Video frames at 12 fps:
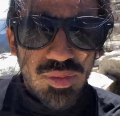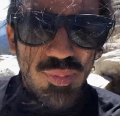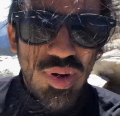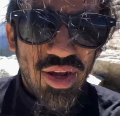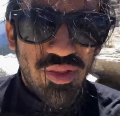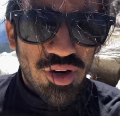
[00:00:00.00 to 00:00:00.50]

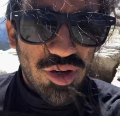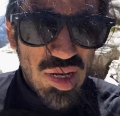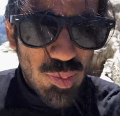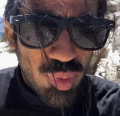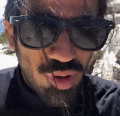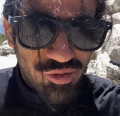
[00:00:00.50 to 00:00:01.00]
by their
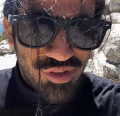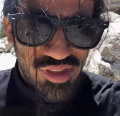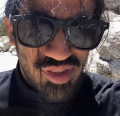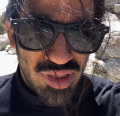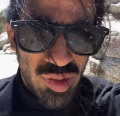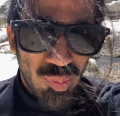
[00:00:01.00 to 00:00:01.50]
impulses
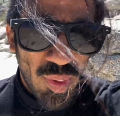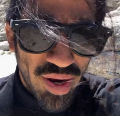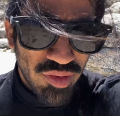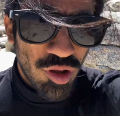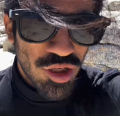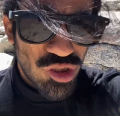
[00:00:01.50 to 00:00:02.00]
and their
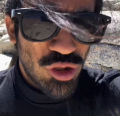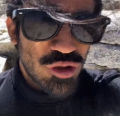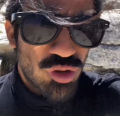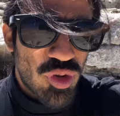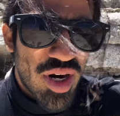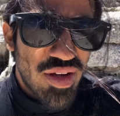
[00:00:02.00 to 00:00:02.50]
biological
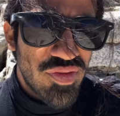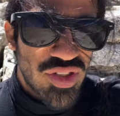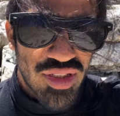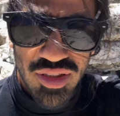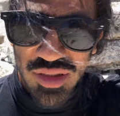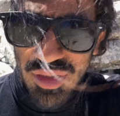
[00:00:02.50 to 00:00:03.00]
drives and